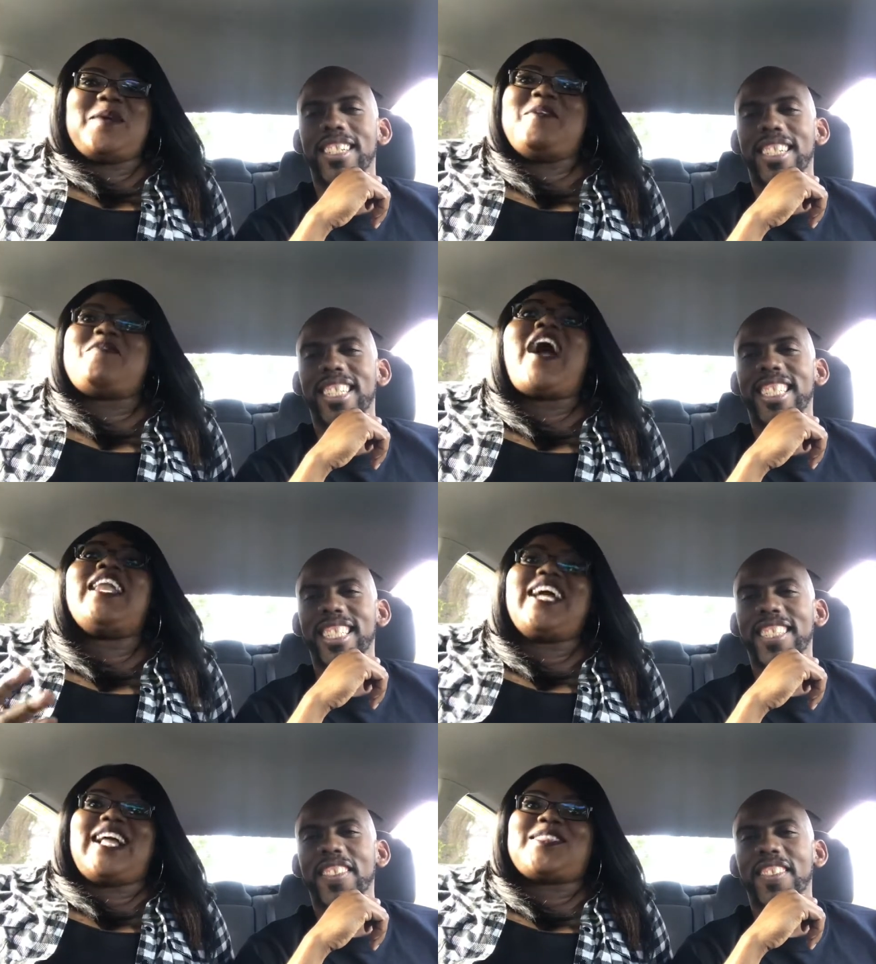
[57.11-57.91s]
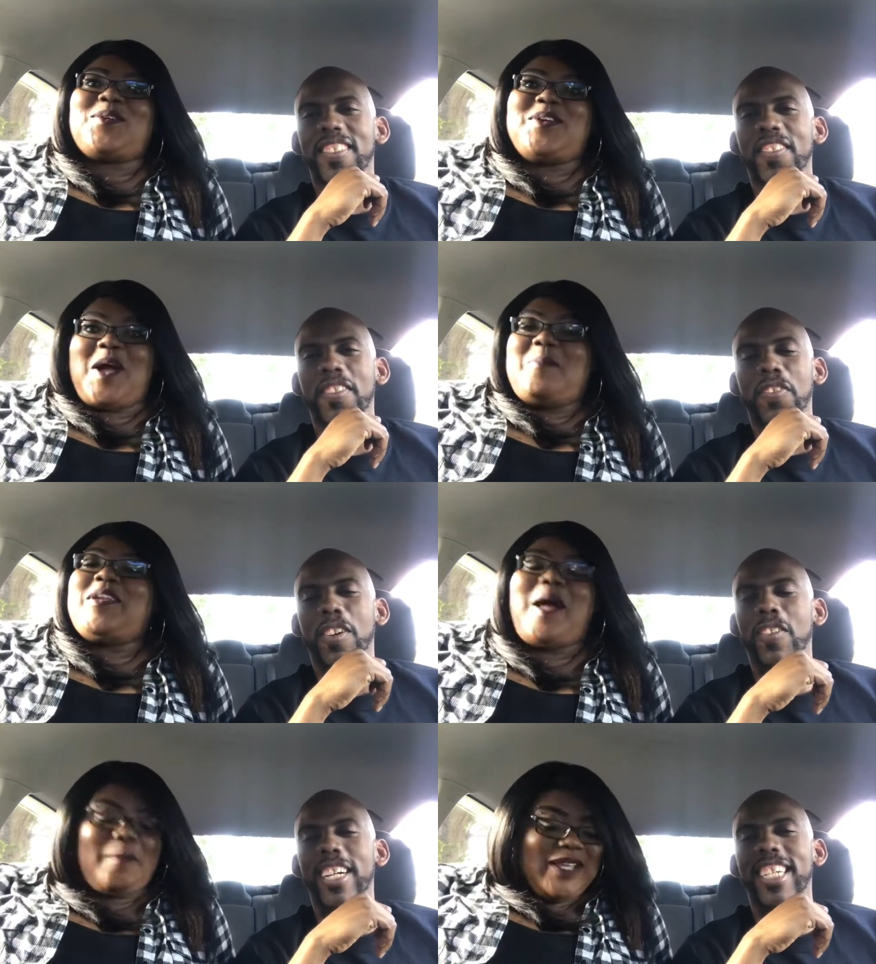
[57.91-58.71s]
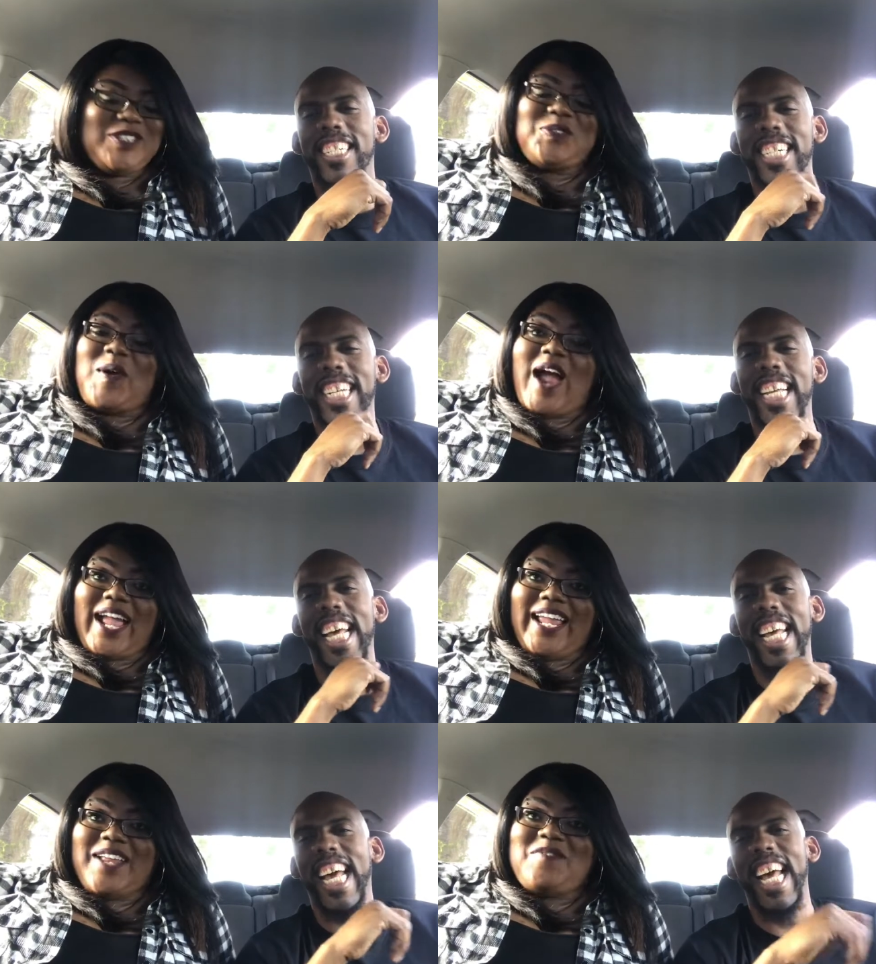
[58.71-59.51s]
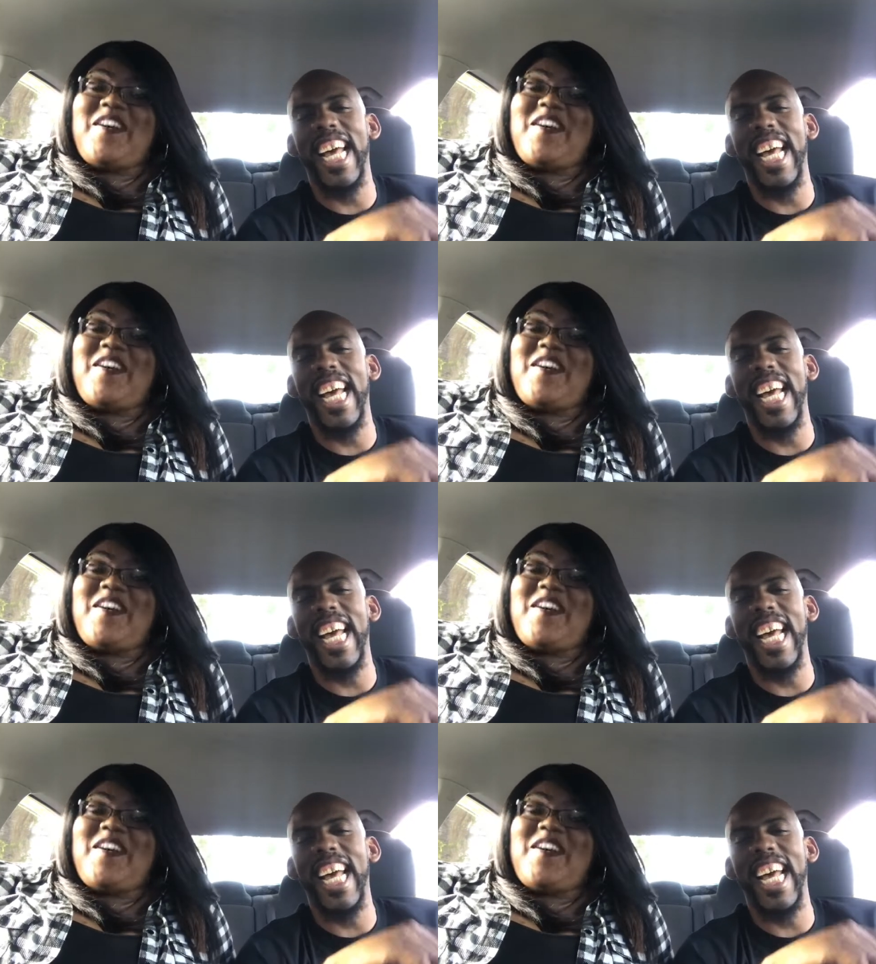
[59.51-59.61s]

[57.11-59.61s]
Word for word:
Speaker 1: He finally got through, y'all. My dog been trying